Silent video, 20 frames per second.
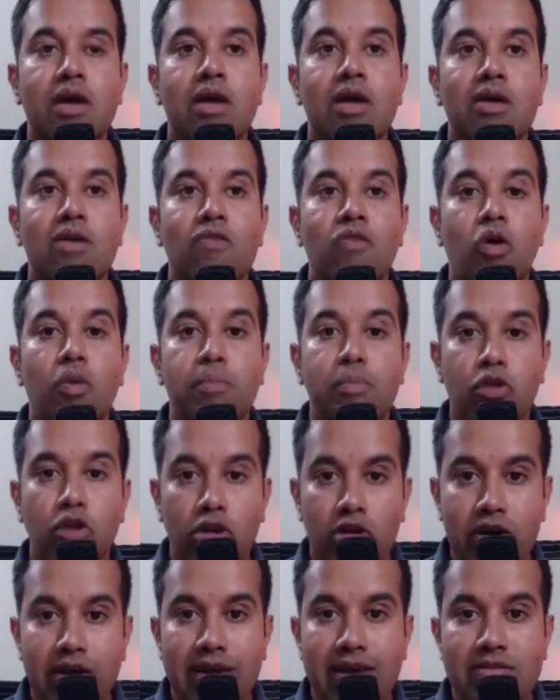for
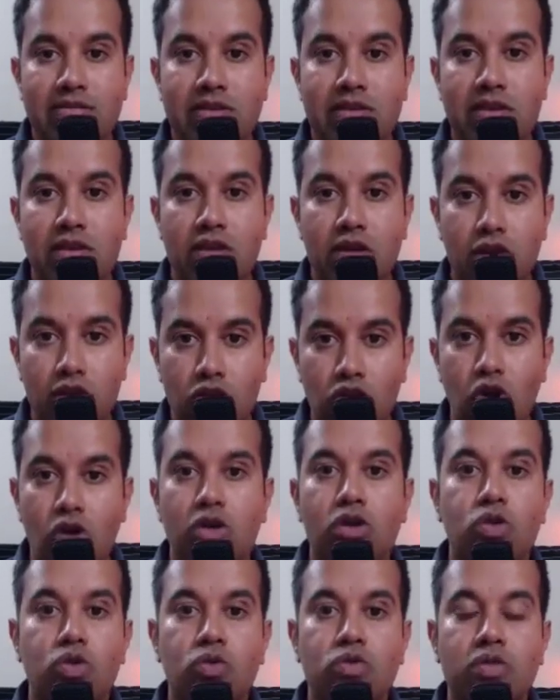prioritizing your
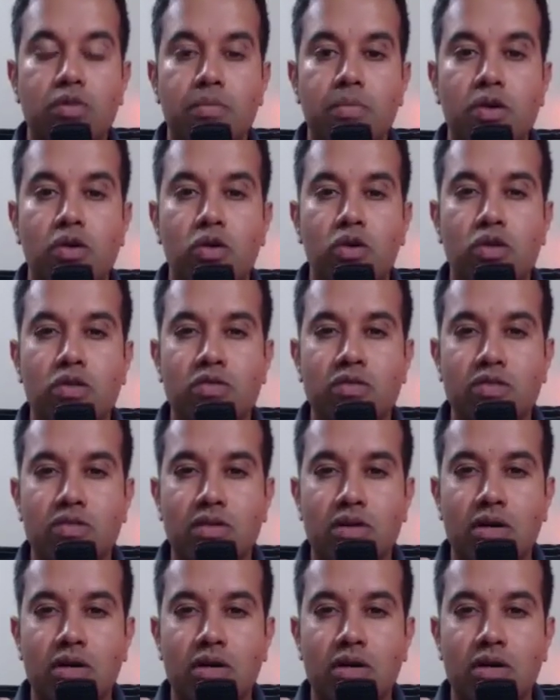growth, because